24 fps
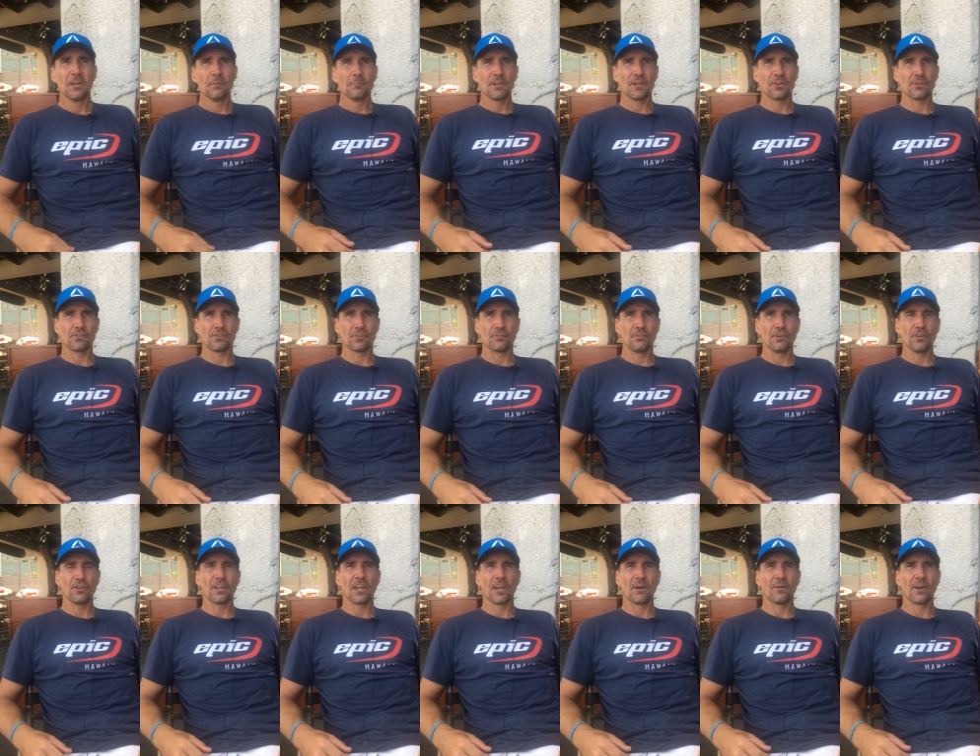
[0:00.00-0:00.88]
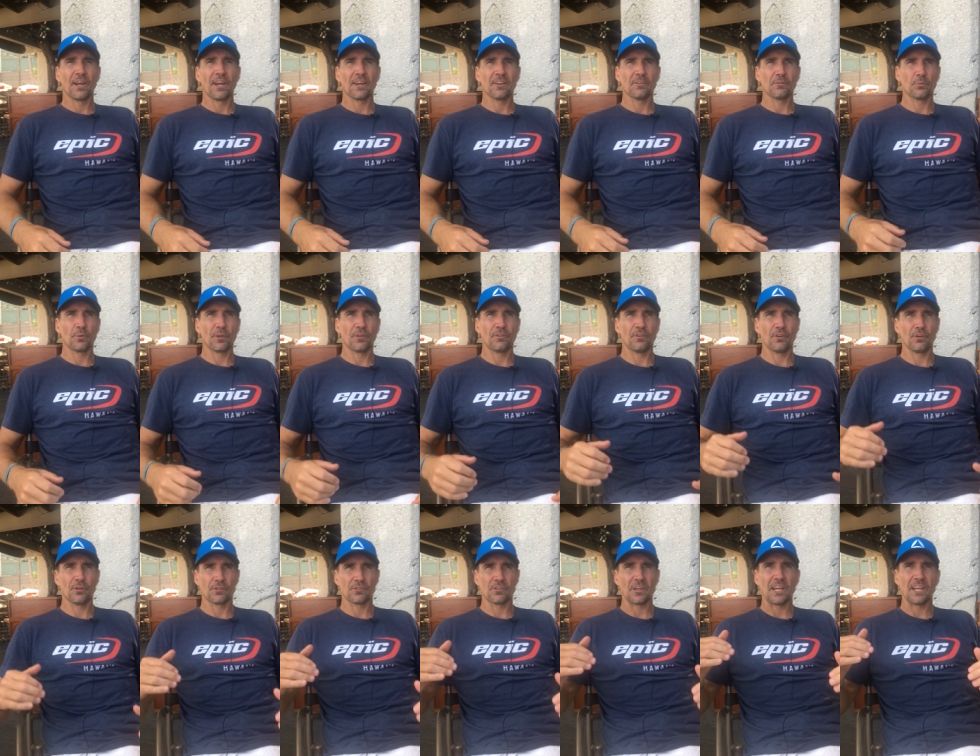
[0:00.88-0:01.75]
Because if you go out with
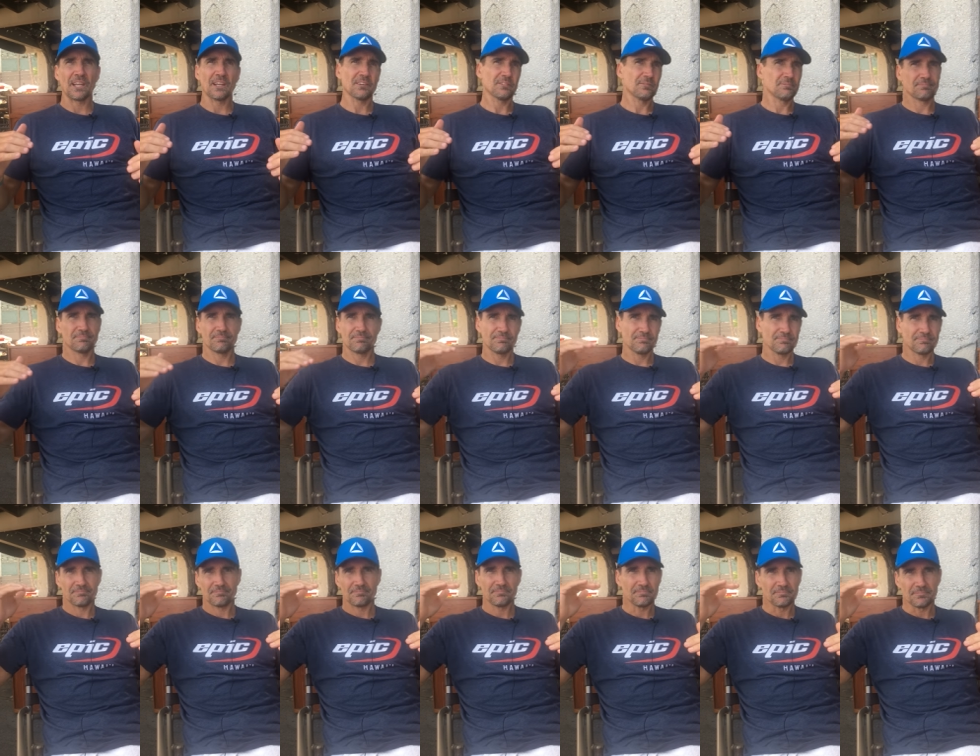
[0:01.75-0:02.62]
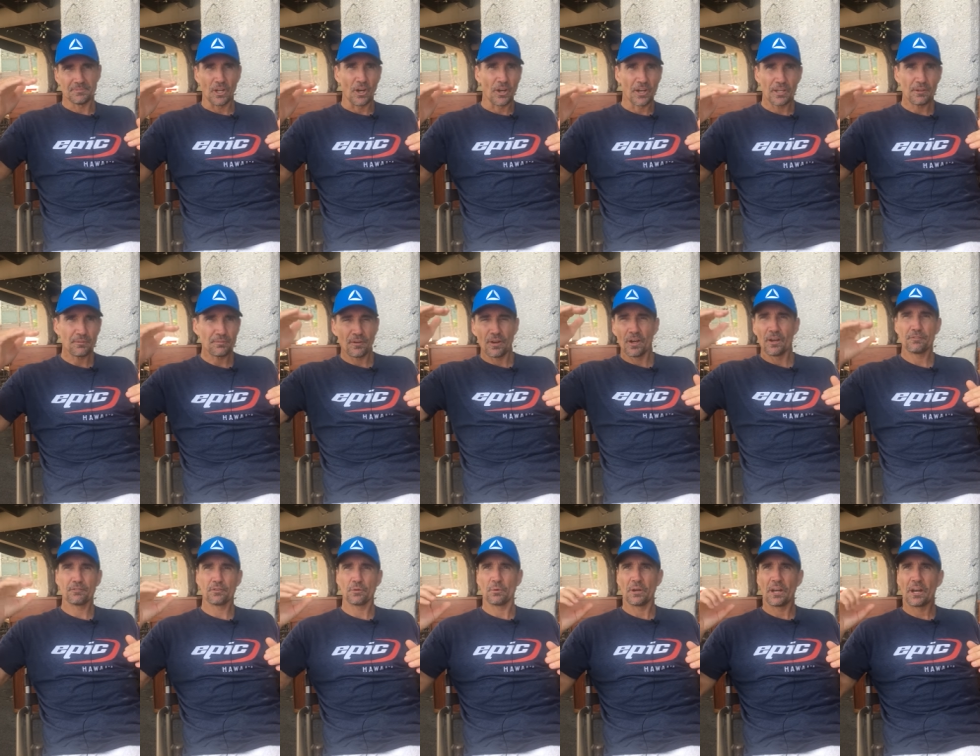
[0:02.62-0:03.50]
your tank
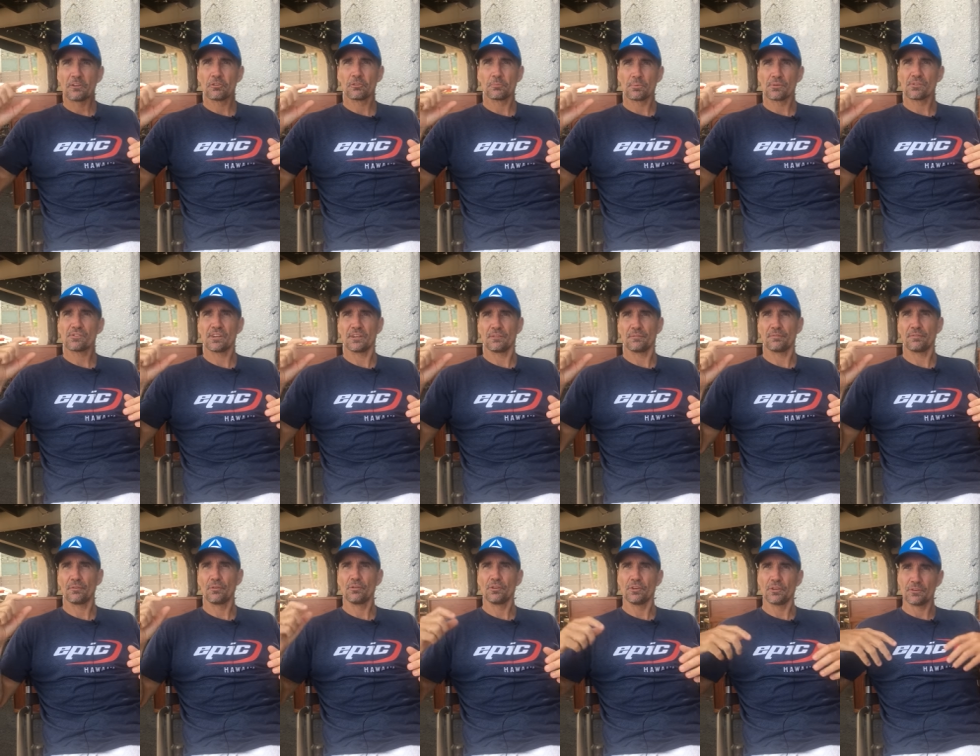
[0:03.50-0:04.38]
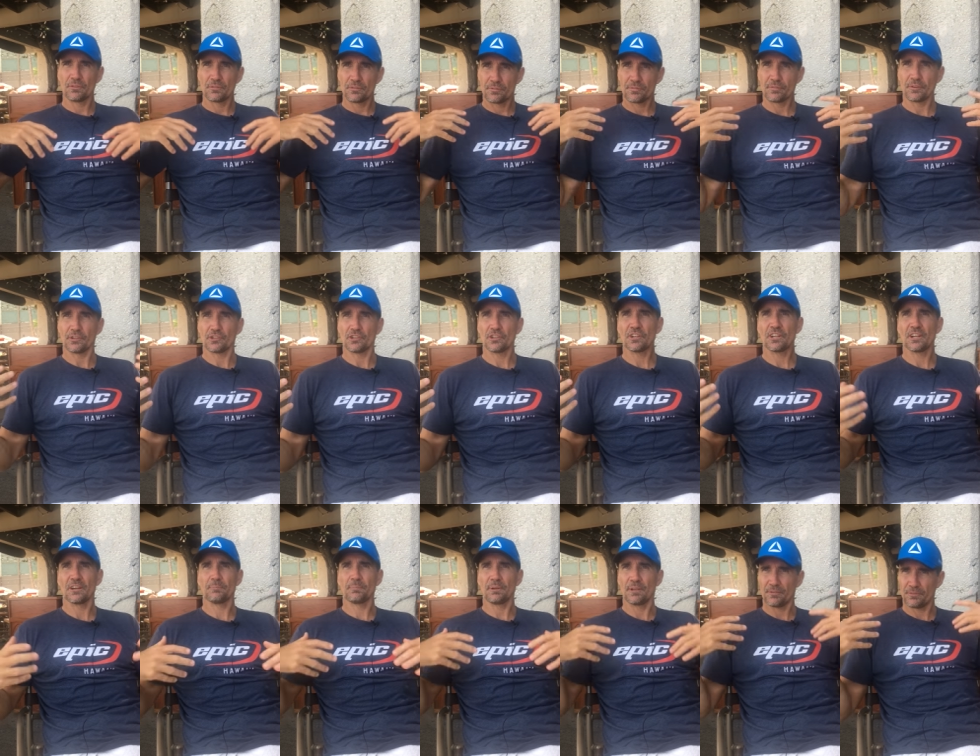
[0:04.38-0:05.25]
95 to 100% full, you're freshened
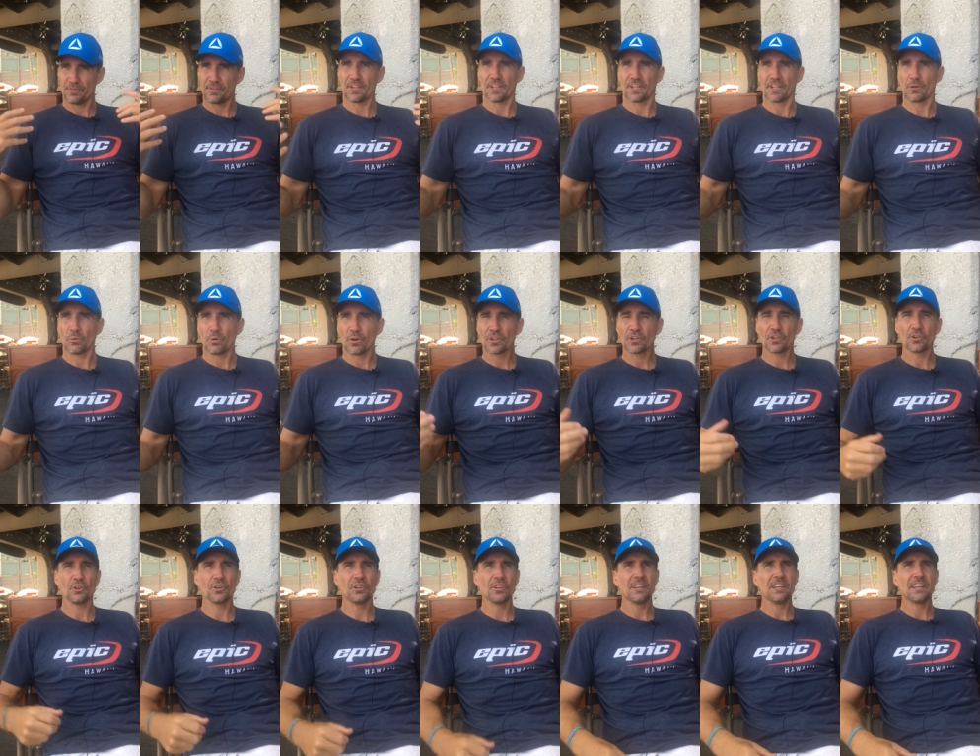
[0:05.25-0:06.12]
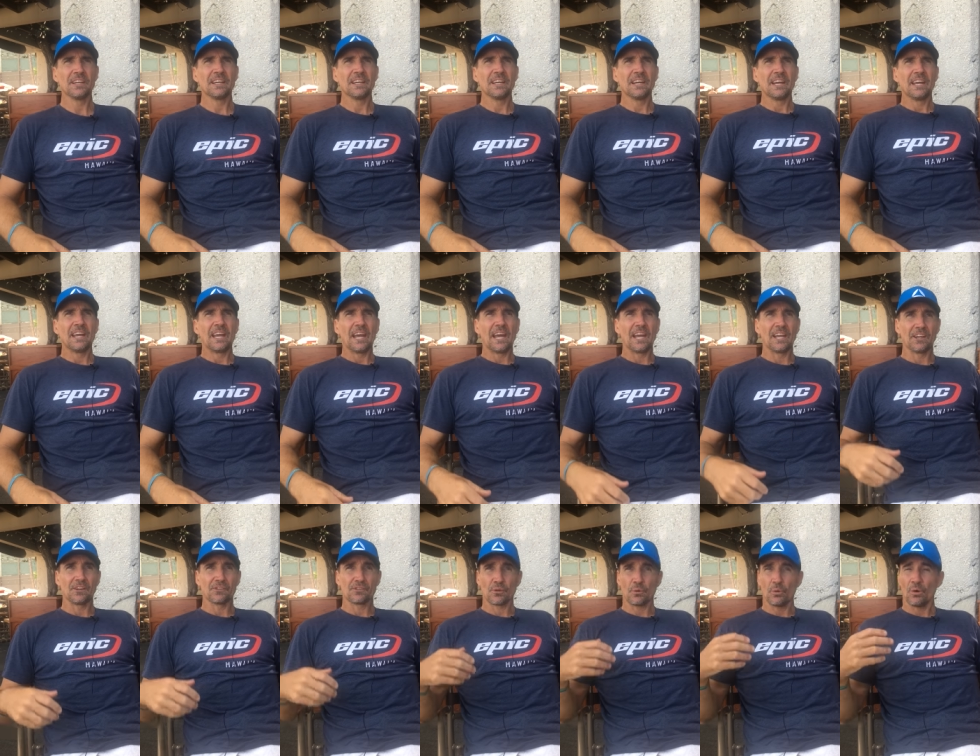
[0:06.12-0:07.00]
up, you're feeling quite good,
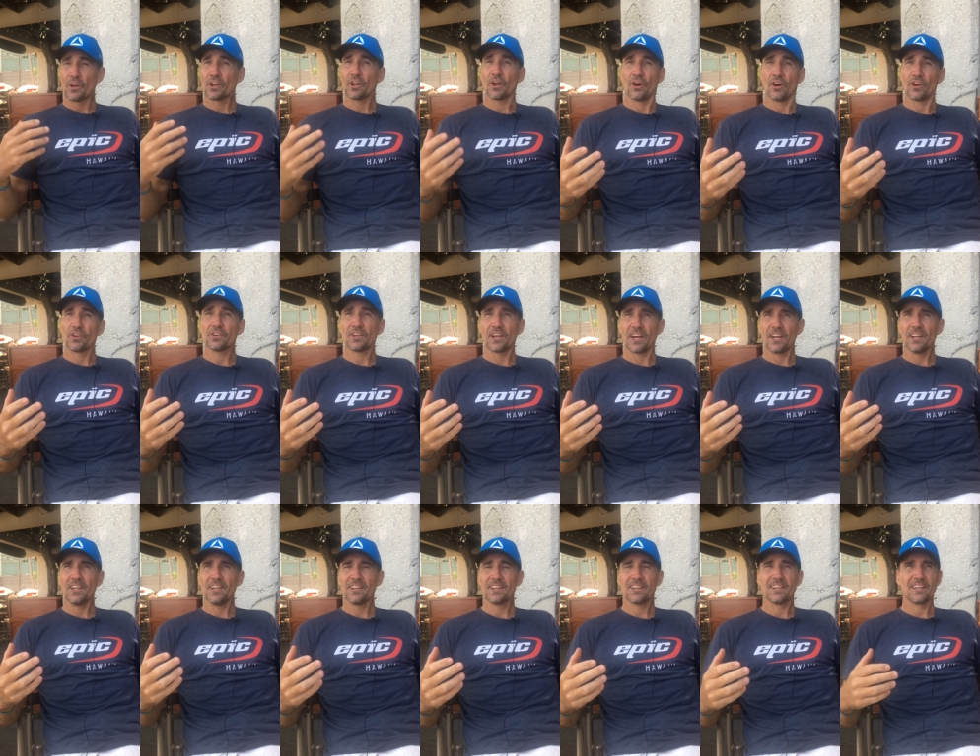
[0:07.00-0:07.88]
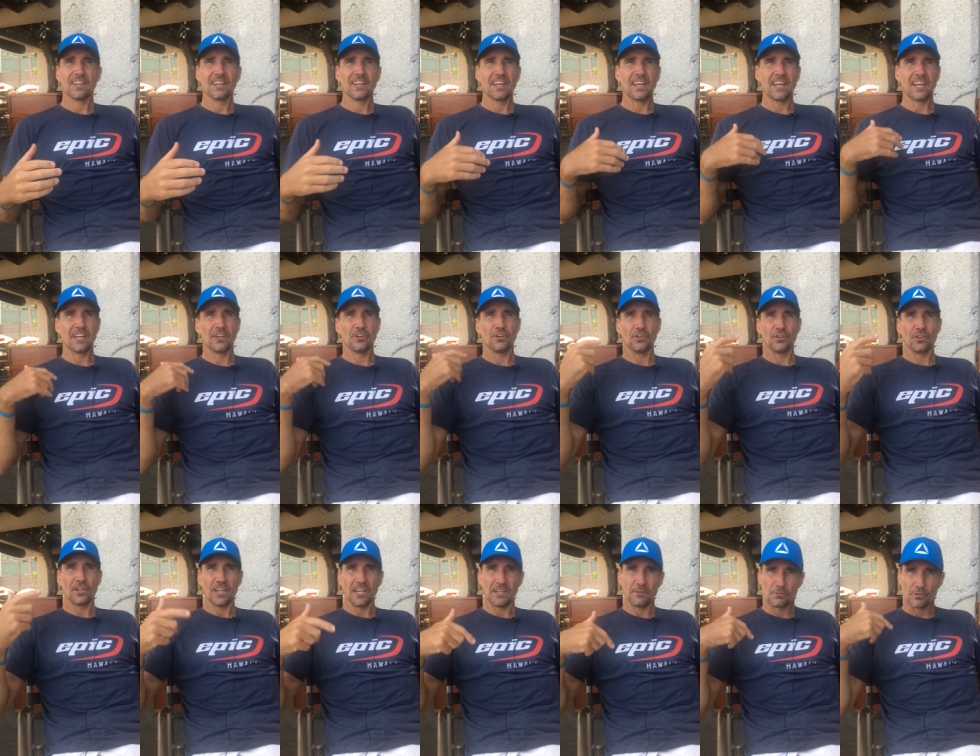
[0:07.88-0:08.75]
and it's quite a hot day, and you
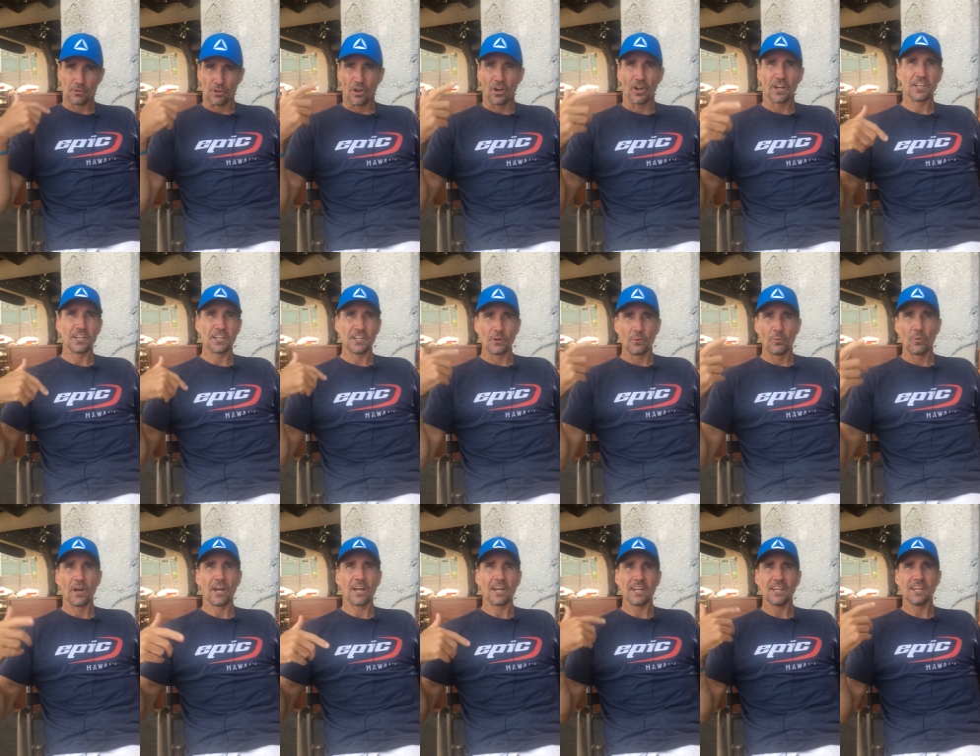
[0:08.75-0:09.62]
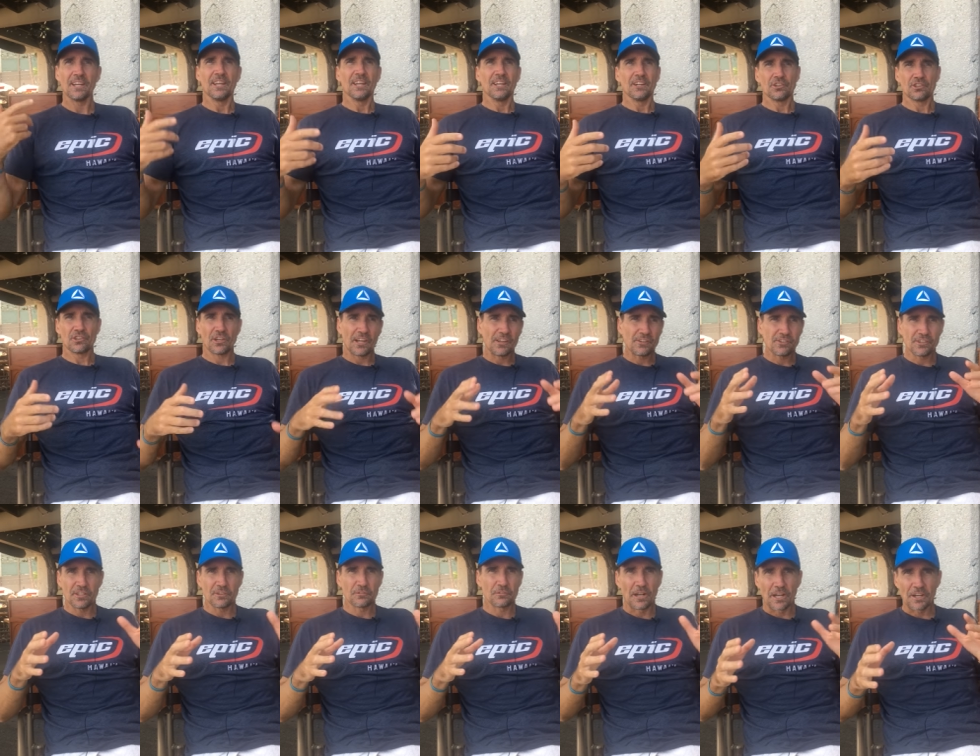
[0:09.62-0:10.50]
keep grinding away,
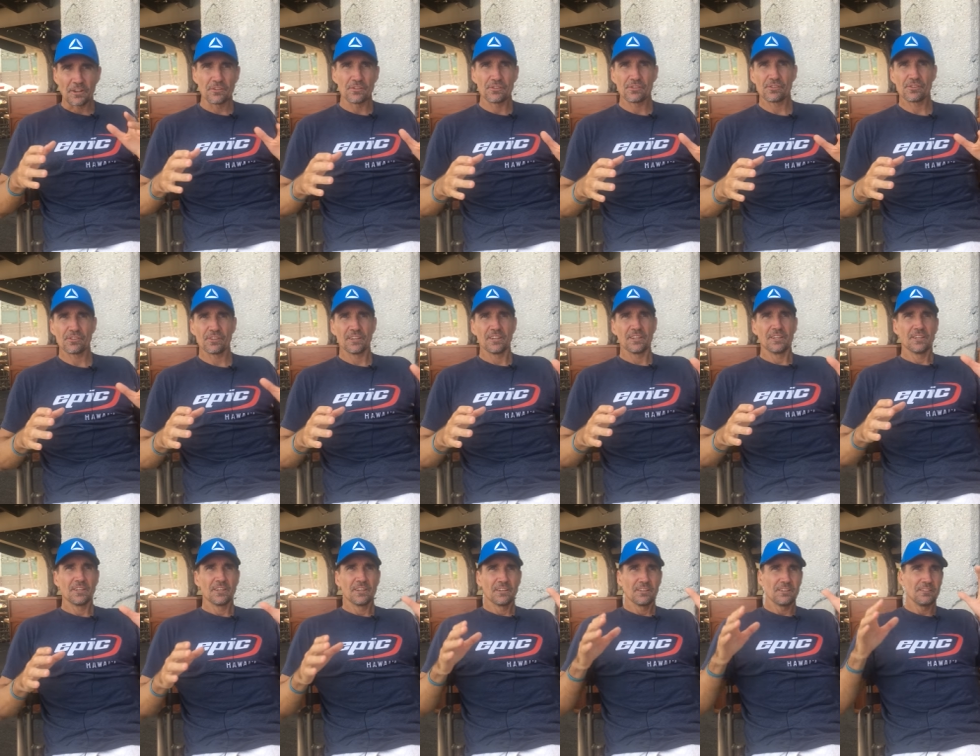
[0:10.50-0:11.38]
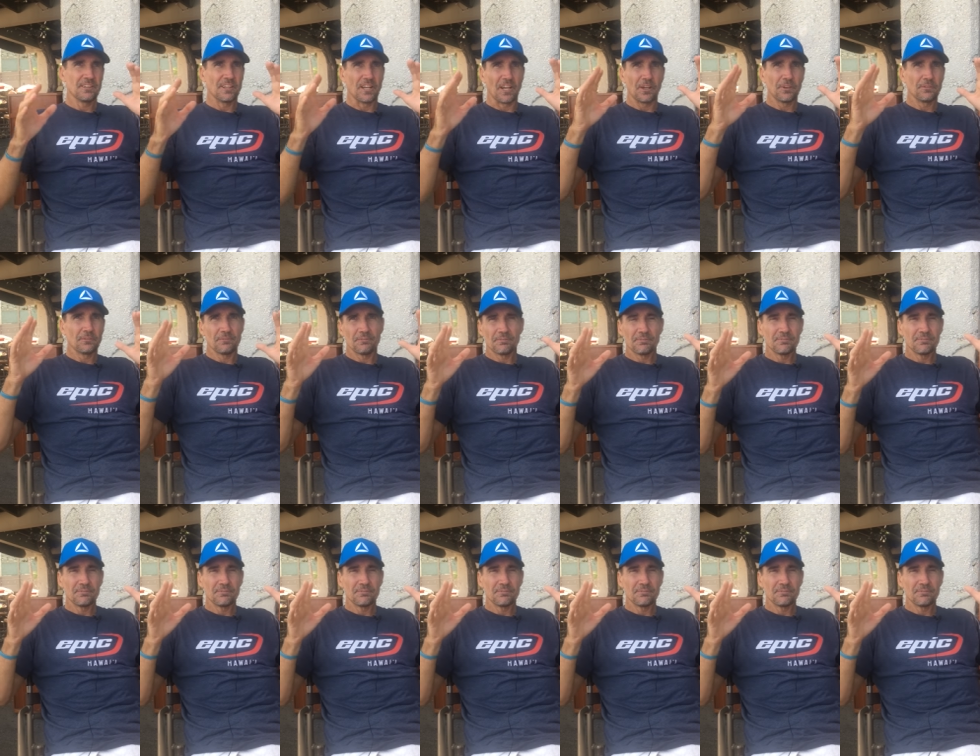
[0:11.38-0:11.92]
chasing runners, you know,